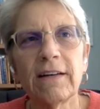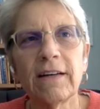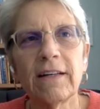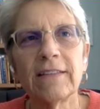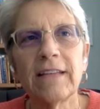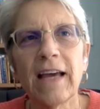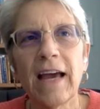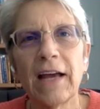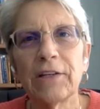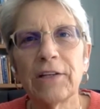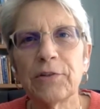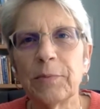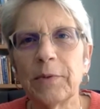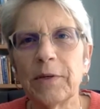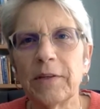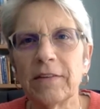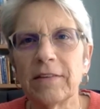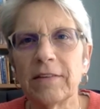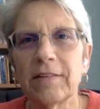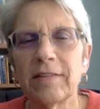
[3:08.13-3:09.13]

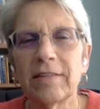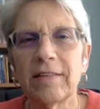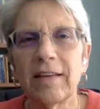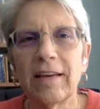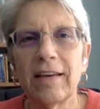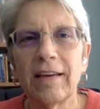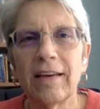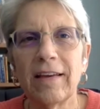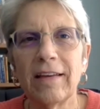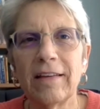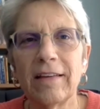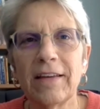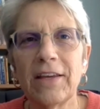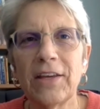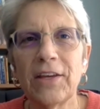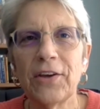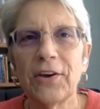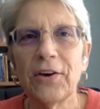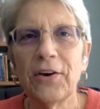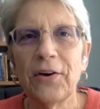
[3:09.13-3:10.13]
attachments and
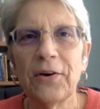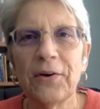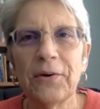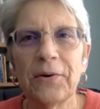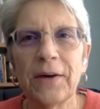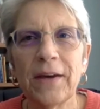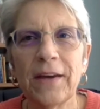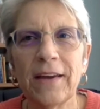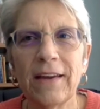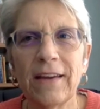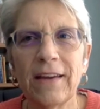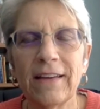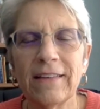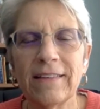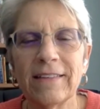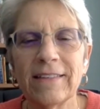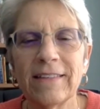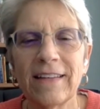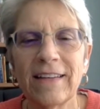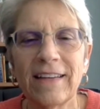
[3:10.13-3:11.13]
ego,
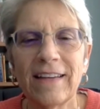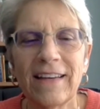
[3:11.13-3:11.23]
and